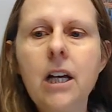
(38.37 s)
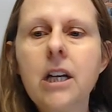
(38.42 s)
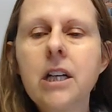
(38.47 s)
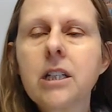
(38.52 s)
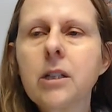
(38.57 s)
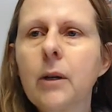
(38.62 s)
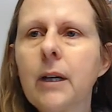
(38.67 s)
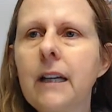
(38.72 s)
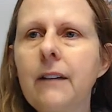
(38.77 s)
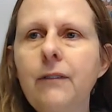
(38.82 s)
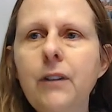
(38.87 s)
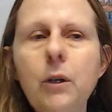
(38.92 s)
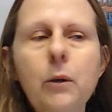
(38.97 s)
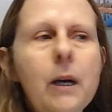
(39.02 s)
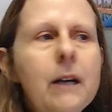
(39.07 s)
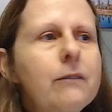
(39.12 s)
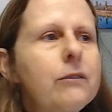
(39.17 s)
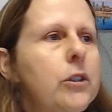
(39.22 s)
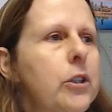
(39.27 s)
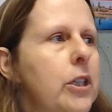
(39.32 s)
So if you
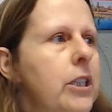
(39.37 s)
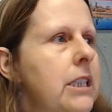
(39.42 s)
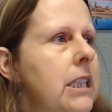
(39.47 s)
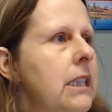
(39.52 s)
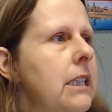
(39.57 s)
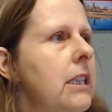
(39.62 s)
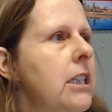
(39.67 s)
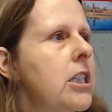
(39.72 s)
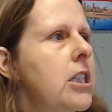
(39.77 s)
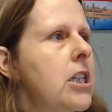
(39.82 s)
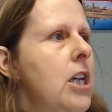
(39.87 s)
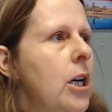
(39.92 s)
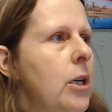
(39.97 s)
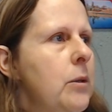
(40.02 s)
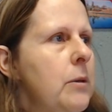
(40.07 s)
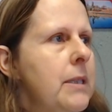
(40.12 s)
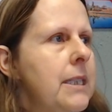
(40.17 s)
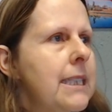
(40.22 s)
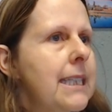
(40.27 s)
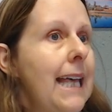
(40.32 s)
have looked at the
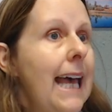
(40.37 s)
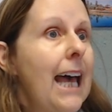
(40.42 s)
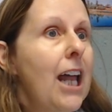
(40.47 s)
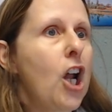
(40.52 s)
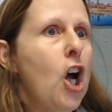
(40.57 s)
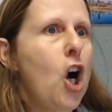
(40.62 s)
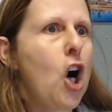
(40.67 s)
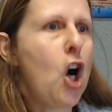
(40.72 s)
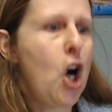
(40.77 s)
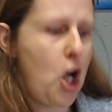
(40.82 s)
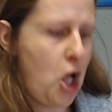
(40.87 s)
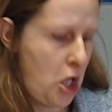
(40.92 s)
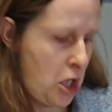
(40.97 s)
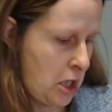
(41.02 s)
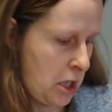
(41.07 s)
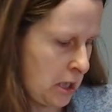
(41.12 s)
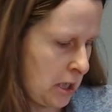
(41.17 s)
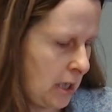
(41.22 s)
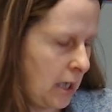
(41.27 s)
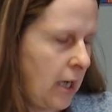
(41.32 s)
notes at
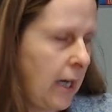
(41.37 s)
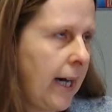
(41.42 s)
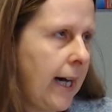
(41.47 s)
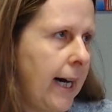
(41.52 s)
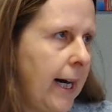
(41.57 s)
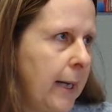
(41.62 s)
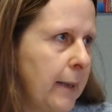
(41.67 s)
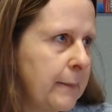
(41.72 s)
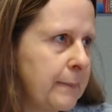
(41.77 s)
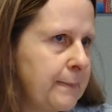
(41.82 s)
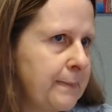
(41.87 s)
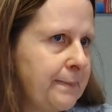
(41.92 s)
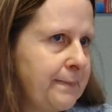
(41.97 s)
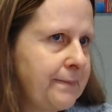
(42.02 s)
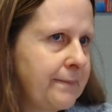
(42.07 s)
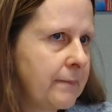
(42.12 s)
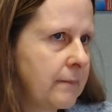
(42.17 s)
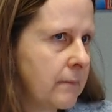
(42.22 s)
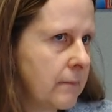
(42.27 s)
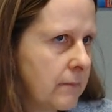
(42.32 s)
all um,
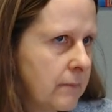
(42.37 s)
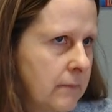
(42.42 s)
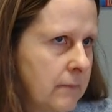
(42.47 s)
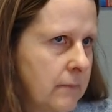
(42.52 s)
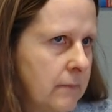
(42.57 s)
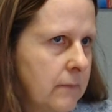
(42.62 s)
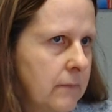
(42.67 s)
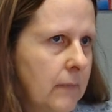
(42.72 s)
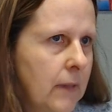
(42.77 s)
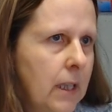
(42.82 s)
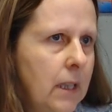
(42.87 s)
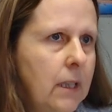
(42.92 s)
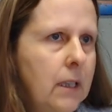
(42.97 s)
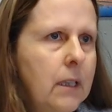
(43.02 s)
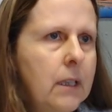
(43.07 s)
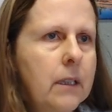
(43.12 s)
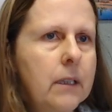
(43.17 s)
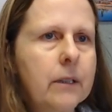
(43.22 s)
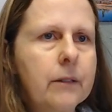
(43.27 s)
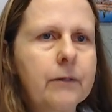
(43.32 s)

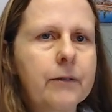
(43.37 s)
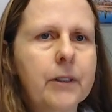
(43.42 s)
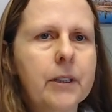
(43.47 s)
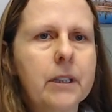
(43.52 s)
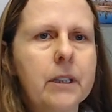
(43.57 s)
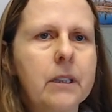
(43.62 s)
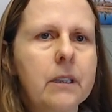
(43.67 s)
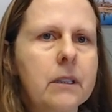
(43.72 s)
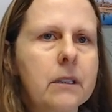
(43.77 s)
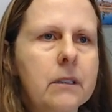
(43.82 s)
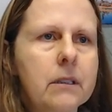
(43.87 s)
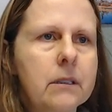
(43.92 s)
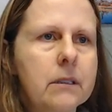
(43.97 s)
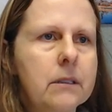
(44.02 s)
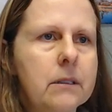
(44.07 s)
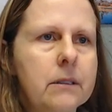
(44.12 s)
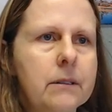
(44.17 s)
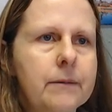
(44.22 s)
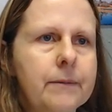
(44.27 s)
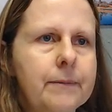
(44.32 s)
for the
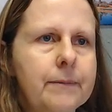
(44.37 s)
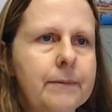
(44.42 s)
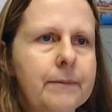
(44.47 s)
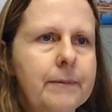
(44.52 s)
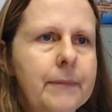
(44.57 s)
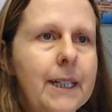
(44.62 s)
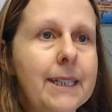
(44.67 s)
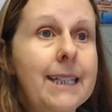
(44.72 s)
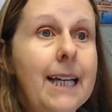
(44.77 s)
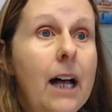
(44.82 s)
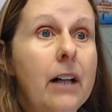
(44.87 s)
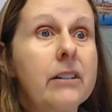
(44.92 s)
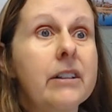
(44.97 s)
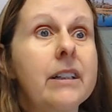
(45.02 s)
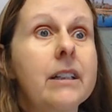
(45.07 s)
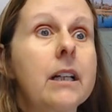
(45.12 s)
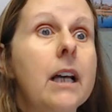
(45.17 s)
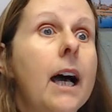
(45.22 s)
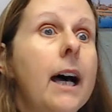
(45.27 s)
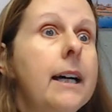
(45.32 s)

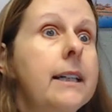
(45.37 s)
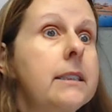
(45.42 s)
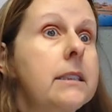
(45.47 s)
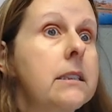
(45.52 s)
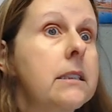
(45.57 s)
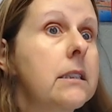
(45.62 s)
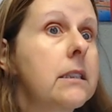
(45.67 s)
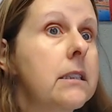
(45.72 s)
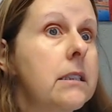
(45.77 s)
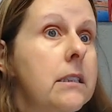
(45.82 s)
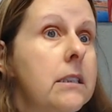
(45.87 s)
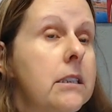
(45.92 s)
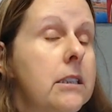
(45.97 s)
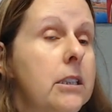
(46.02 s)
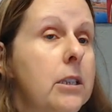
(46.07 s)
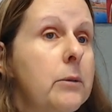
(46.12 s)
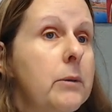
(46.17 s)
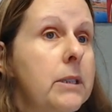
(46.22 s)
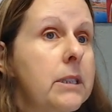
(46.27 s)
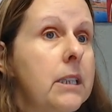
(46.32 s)
Italian guys,
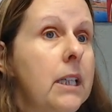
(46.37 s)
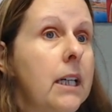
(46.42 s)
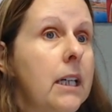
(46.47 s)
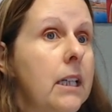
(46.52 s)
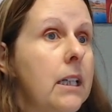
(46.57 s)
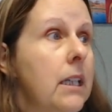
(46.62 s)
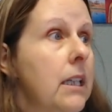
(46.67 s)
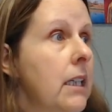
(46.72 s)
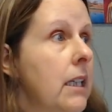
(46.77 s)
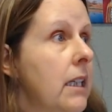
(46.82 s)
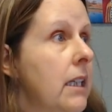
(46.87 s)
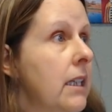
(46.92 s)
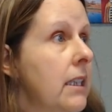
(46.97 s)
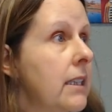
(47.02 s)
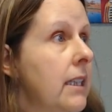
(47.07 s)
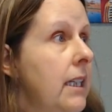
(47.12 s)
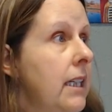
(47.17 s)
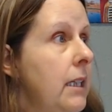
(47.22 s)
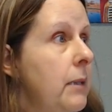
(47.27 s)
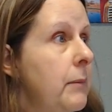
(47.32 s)
shall we say, uh,
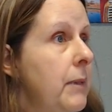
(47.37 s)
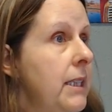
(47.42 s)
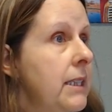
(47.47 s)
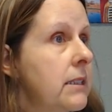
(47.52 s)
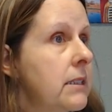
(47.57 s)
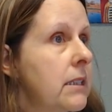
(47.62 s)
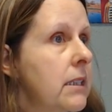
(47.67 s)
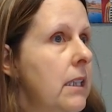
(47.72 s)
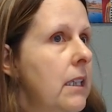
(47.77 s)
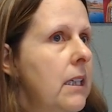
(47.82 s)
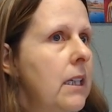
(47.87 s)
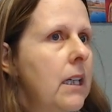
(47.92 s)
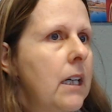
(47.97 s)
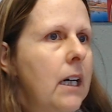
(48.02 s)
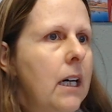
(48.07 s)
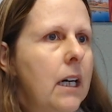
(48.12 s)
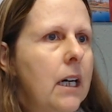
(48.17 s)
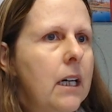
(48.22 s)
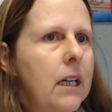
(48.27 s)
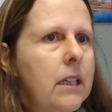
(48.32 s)
that he meets,
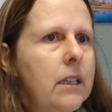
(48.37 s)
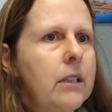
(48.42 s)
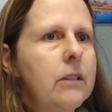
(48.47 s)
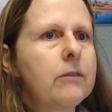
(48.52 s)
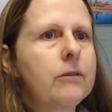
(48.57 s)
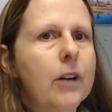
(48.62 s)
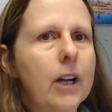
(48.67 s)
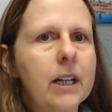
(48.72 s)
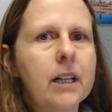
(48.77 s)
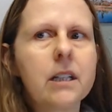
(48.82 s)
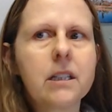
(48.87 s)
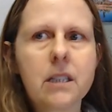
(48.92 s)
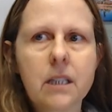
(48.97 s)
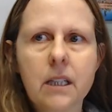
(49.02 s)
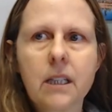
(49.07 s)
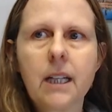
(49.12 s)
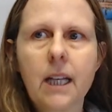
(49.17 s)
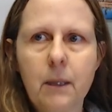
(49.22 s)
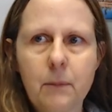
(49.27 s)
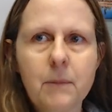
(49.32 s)
uh, you've run into the
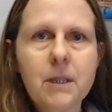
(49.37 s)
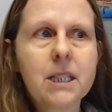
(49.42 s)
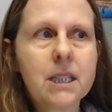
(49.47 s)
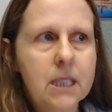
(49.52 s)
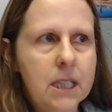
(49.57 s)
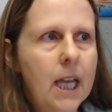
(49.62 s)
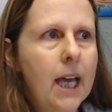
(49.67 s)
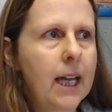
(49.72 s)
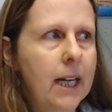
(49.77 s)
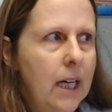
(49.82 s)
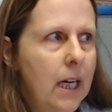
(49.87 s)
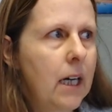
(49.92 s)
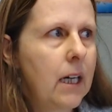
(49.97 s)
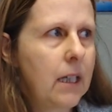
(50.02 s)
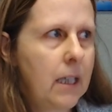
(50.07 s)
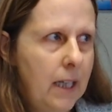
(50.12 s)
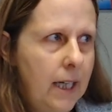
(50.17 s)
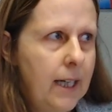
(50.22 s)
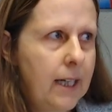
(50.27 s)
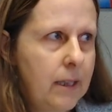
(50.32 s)
name Siena,
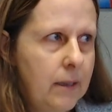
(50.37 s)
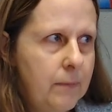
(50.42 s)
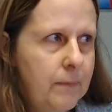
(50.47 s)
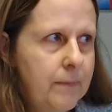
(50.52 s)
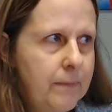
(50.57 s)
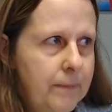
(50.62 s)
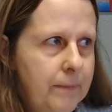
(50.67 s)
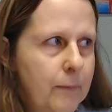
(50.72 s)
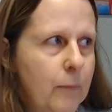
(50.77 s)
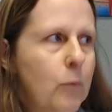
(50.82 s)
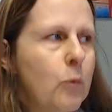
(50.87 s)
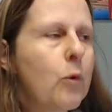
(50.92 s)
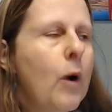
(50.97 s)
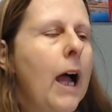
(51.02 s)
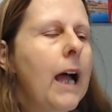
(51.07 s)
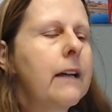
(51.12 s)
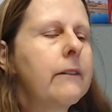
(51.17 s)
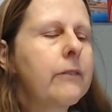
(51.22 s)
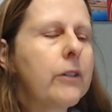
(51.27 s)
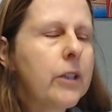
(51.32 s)
a
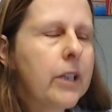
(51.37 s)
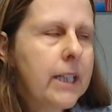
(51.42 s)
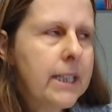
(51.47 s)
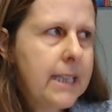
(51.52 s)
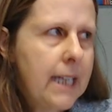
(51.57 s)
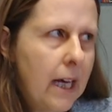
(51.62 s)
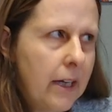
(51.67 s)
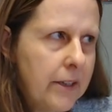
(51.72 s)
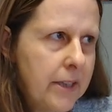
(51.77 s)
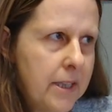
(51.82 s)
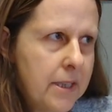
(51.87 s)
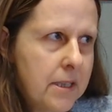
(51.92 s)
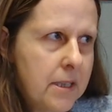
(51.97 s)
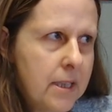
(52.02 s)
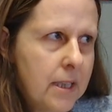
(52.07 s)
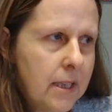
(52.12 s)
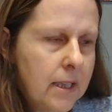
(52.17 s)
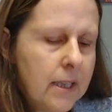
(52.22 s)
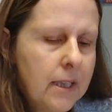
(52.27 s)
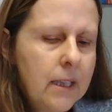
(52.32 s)
rival Italian
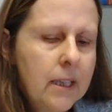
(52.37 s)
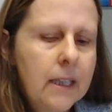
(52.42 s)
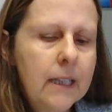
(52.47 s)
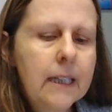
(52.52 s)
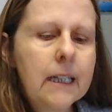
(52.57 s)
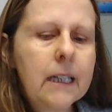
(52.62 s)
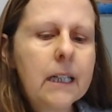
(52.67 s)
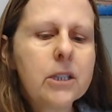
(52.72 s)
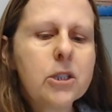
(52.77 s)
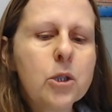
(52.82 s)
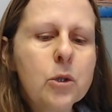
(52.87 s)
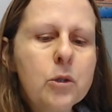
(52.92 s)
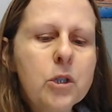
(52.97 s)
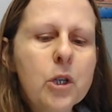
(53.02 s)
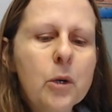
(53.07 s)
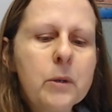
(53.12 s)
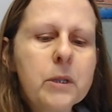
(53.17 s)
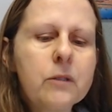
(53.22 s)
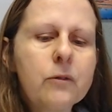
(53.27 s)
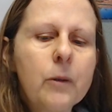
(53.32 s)
city.
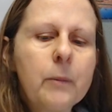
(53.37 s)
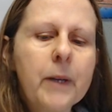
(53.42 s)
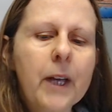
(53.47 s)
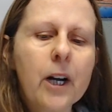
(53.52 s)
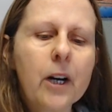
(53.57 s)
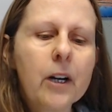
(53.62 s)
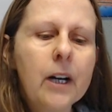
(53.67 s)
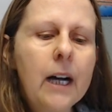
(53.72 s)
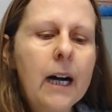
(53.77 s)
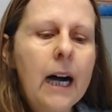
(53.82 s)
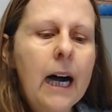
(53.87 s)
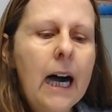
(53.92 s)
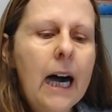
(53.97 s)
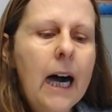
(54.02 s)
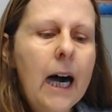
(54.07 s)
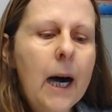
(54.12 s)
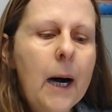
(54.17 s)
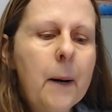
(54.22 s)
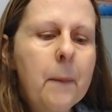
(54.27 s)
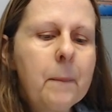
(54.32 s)
Duccio is from there.
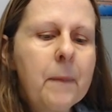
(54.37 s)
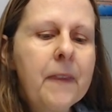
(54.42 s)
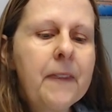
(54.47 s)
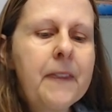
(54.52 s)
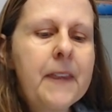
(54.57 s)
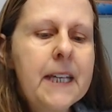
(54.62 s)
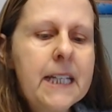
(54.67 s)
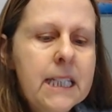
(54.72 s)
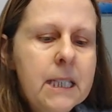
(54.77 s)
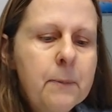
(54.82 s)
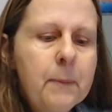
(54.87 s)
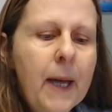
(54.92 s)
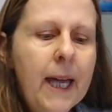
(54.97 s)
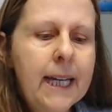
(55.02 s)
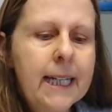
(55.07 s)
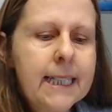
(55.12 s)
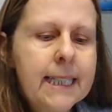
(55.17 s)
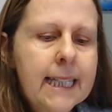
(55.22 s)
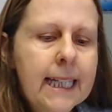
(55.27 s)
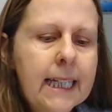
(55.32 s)
Um, this
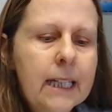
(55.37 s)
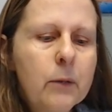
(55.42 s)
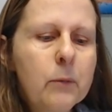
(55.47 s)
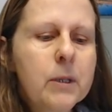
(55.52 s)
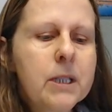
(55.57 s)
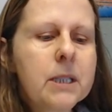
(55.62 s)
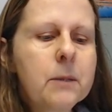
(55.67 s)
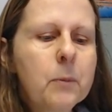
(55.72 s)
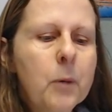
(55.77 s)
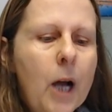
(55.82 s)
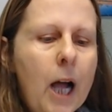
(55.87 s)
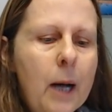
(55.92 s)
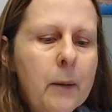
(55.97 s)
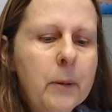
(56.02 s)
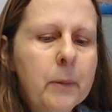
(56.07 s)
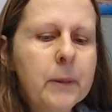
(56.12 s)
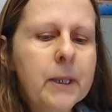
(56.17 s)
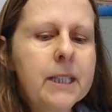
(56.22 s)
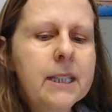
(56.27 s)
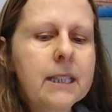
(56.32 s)
painting was
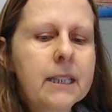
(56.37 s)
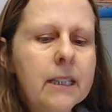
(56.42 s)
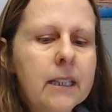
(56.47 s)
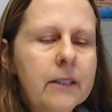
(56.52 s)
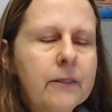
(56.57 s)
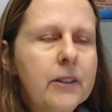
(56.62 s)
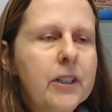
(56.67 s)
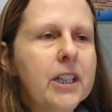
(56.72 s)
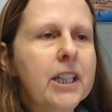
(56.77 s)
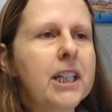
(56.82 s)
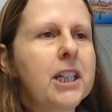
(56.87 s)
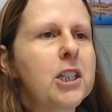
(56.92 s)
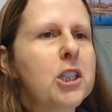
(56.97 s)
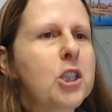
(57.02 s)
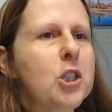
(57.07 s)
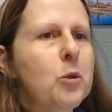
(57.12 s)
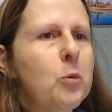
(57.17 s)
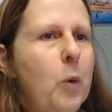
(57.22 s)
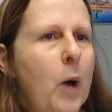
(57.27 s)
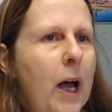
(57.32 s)
probably delivered in
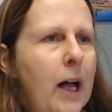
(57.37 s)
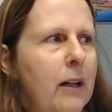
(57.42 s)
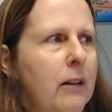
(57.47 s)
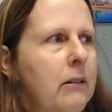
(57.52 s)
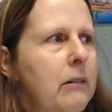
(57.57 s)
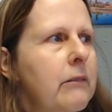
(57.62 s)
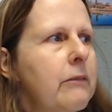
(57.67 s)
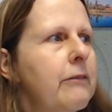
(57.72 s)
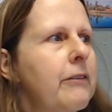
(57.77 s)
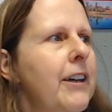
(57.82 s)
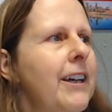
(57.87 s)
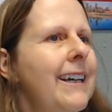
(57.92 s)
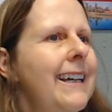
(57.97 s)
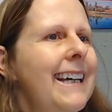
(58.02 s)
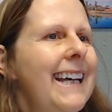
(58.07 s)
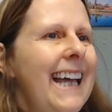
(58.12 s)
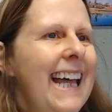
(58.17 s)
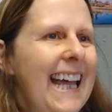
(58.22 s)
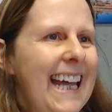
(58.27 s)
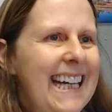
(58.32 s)

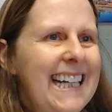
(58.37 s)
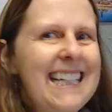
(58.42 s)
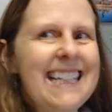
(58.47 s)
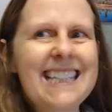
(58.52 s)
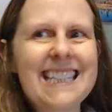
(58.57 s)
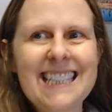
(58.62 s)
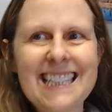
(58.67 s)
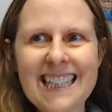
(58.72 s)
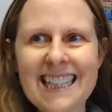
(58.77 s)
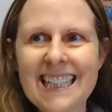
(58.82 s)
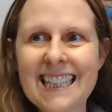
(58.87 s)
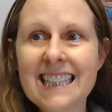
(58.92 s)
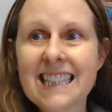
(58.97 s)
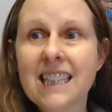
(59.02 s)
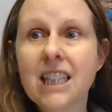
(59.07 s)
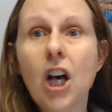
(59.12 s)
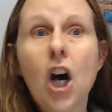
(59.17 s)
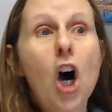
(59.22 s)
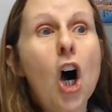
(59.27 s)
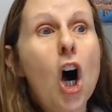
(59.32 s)
1286,
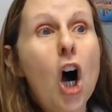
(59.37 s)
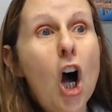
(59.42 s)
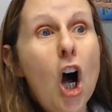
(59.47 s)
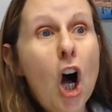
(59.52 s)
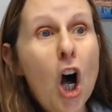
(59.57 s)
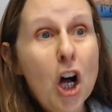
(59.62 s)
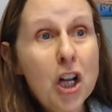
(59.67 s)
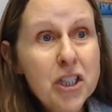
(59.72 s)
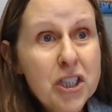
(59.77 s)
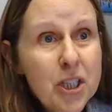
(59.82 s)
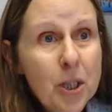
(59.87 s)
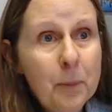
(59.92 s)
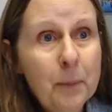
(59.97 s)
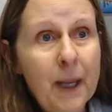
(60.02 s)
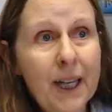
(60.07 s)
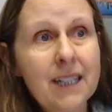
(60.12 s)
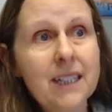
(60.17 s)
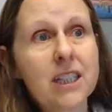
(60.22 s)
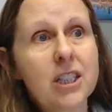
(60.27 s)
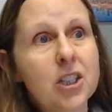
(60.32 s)
also
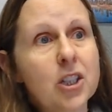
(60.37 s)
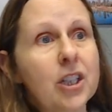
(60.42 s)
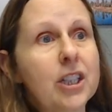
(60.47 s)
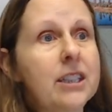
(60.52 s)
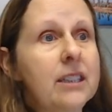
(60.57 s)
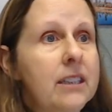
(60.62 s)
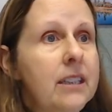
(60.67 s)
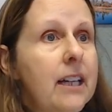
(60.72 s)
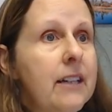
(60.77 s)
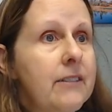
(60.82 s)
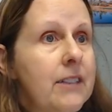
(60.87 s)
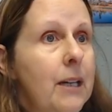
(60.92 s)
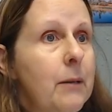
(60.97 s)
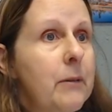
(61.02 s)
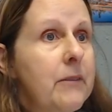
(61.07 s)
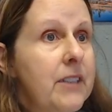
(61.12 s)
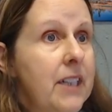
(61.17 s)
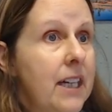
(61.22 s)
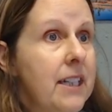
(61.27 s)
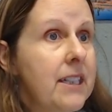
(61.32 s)
painted during the lifetime of
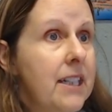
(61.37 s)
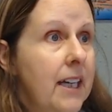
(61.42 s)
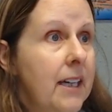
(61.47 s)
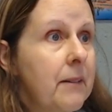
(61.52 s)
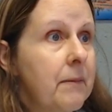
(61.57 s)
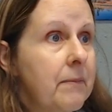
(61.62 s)
Dante.